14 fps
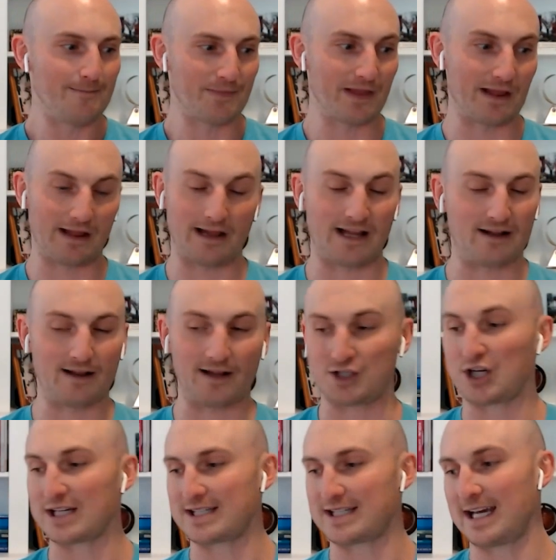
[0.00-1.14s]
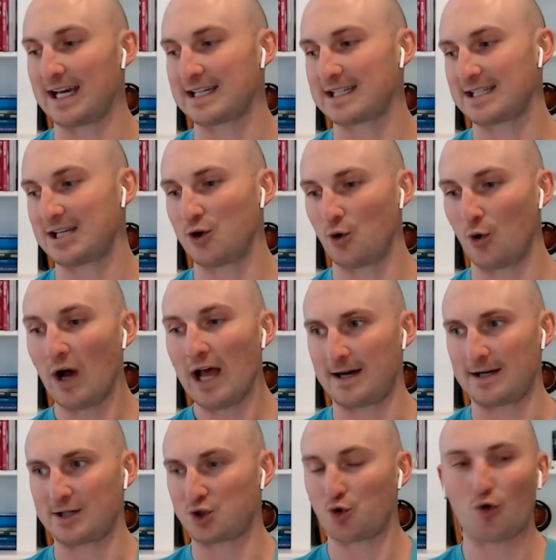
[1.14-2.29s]
logistics to
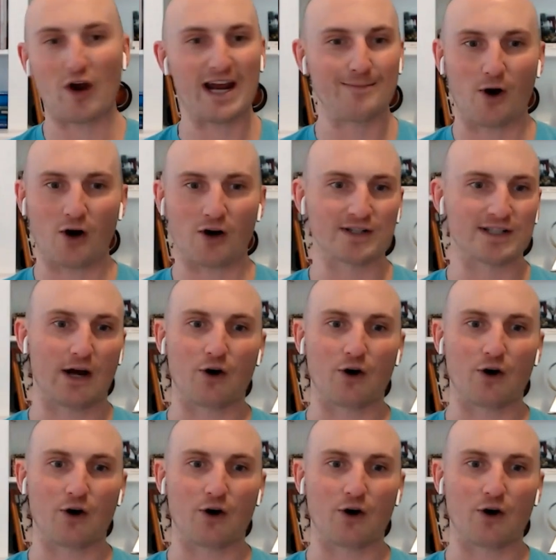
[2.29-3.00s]
trademarks,